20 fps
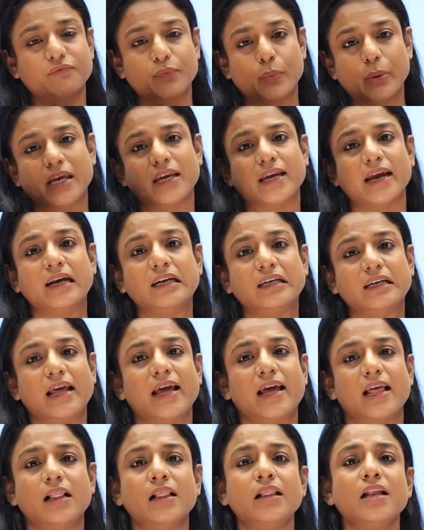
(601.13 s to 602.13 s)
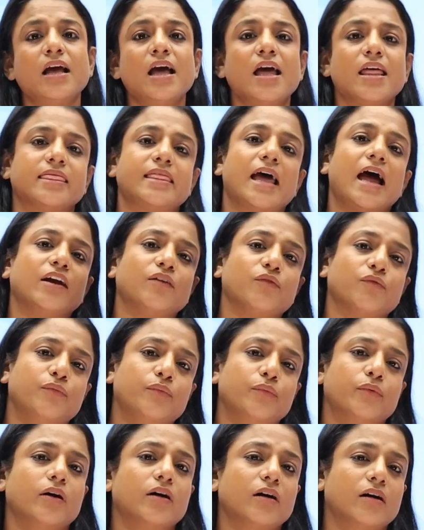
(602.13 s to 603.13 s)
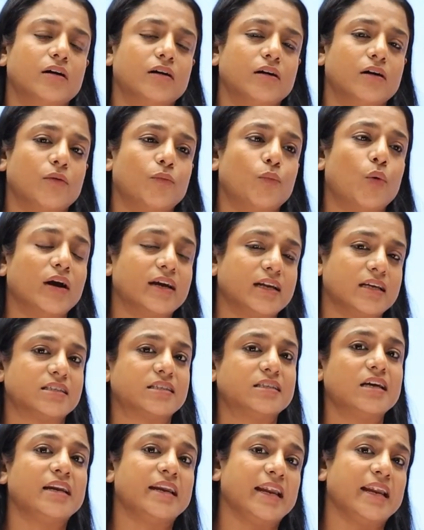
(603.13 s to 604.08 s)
we can tell that what is the